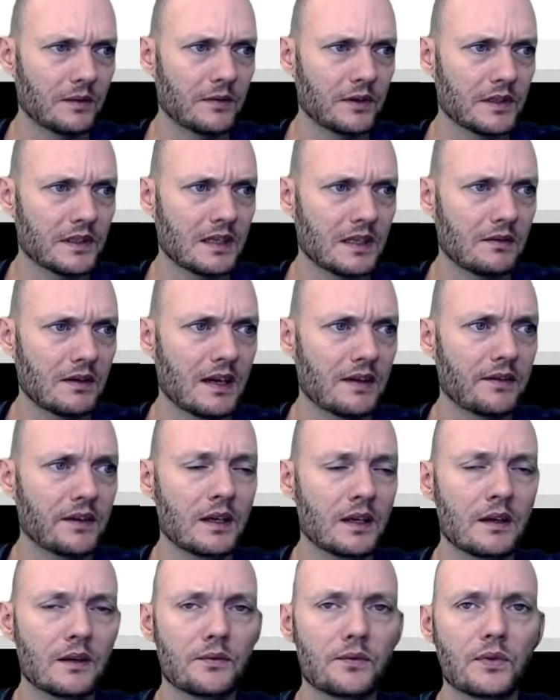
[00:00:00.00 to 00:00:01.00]
because now we have an
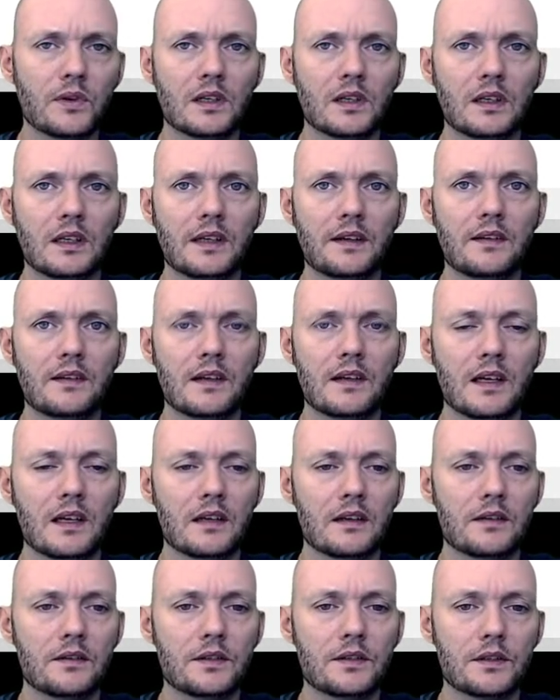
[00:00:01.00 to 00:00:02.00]
infinitely
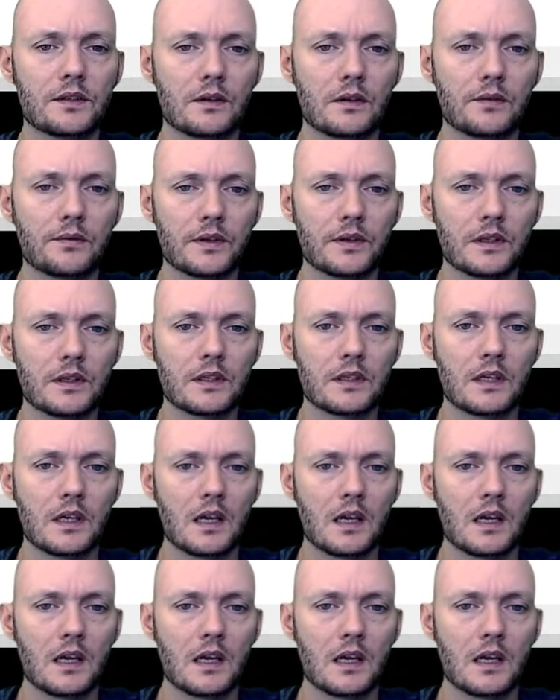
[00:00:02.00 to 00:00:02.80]
thin surface.